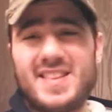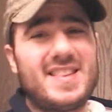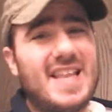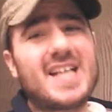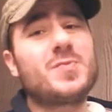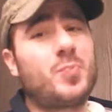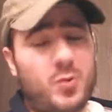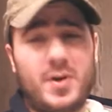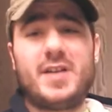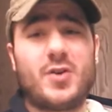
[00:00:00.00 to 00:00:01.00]
That's
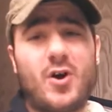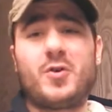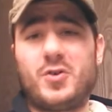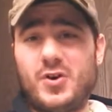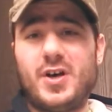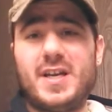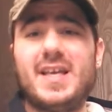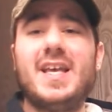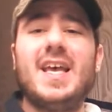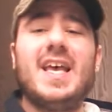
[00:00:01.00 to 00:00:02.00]
pretty darn good.